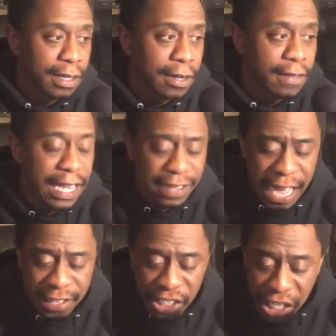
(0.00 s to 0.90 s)
that
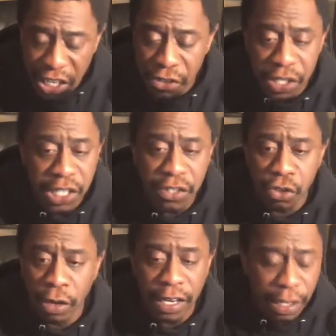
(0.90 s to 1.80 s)
has years and years of
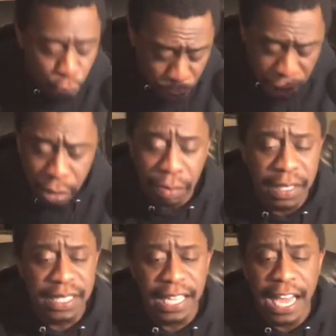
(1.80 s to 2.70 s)
training, has went to the
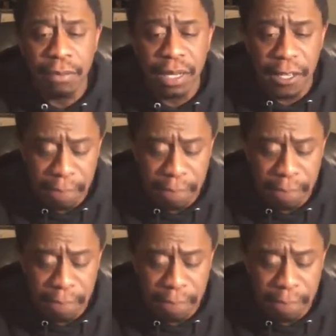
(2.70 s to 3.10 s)
police academy.